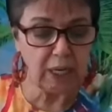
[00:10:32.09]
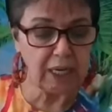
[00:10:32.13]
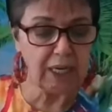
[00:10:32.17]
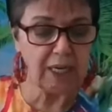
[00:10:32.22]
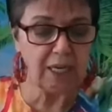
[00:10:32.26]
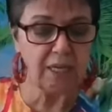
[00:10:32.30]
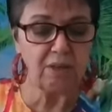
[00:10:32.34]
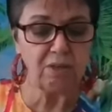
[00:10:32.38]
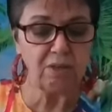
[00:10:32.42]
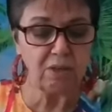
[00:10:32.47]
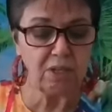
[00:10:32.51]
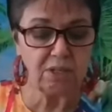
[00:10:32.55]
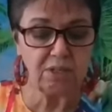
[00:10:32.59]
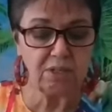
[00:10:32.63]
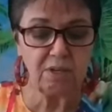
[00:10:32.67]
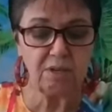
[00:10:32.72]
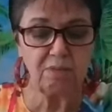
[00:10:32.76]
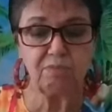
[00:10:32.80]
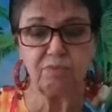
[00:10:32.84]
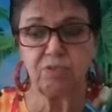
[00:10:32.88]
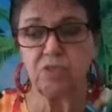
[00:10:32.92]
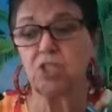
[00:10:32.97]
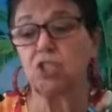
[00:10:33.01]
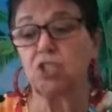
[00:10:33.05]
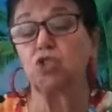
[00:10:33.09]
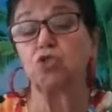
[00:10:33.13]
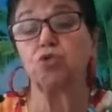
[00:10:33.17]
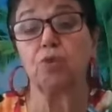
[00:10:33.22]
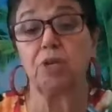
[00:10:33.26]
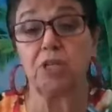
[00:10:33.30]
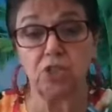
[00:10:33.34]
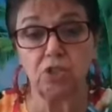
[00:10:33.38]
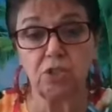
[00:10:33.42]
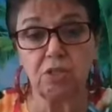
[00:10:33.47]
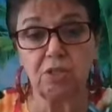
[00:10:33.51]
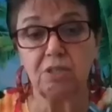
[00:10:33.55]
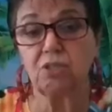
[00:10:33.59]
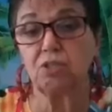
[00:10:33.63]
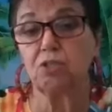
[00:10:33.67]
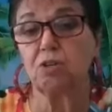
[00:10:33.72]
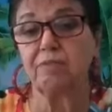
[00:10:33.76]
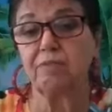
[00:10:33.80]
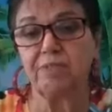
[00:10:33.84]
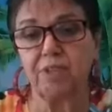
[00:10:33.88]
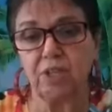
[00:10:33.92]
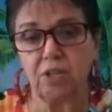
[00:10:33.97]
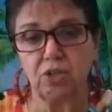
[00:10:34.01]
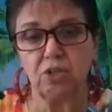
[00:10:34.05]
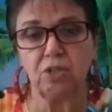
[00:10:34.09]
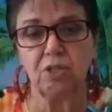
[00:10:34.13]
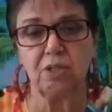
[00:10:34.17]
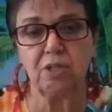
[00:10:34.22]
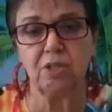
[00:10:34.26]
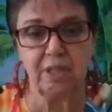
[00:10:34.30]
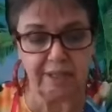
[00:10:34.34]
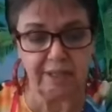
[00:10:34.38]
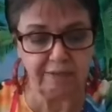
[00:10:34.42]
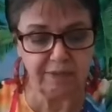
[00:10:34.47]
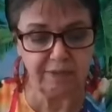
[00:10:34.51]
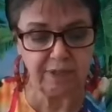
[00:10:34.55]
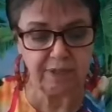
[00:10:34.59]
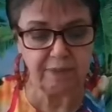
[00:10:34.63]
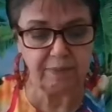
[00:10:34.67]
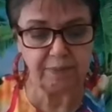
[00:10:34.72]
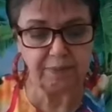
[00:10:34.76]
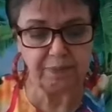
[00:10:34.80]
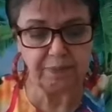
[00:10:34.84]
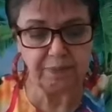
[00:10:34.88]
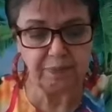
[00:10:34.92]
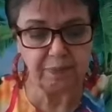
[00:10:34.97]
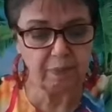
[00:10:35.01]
in the situations of their lives.